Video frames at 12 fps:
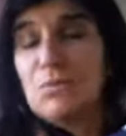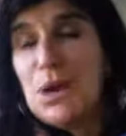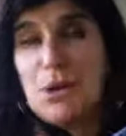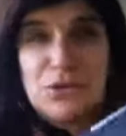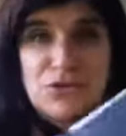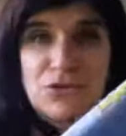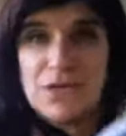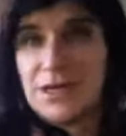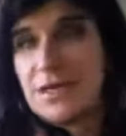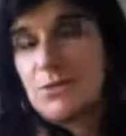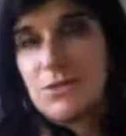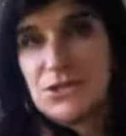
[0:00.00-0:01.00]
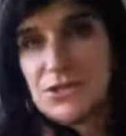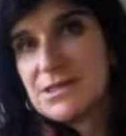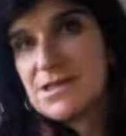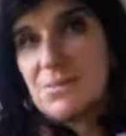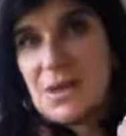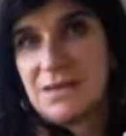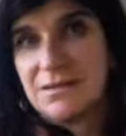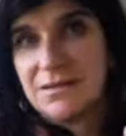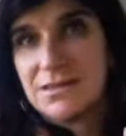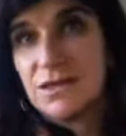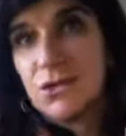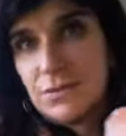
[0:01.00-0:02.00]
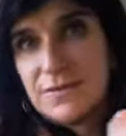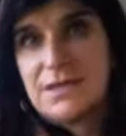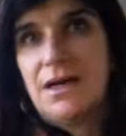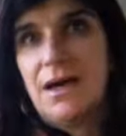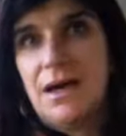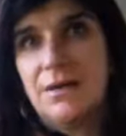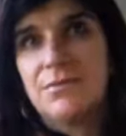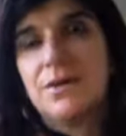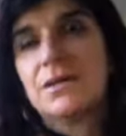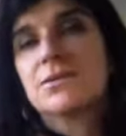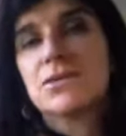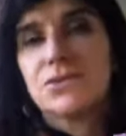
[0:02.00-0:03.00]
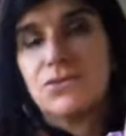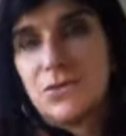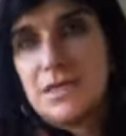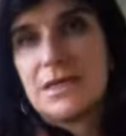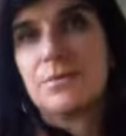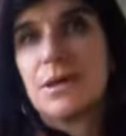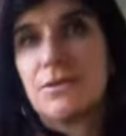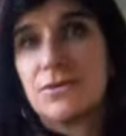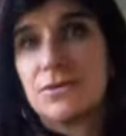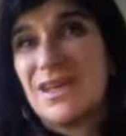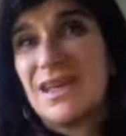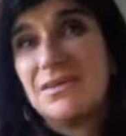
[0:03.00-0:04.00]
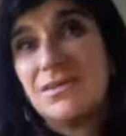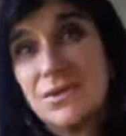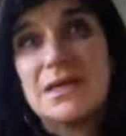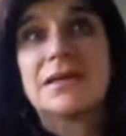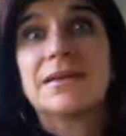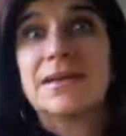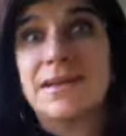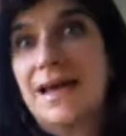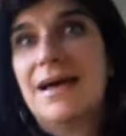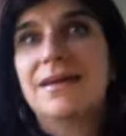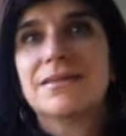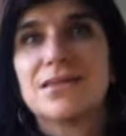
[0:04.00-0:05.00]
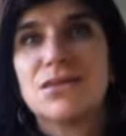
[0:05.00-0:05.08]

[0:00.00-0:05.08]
poetry, and I will just spend a lot of time reading poetry and reading it aloud.